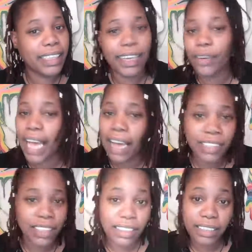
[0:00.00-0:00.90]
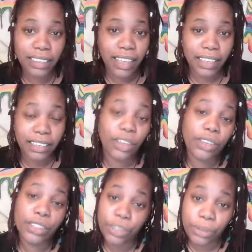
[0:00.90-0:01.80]
They don't have to understand. As
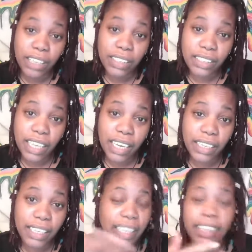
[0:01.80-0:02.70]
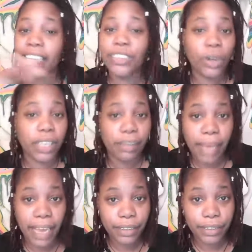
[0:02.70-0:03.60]
long as you understand it, that's all that
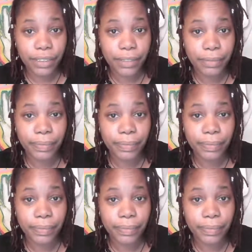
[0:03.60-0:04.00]
matters.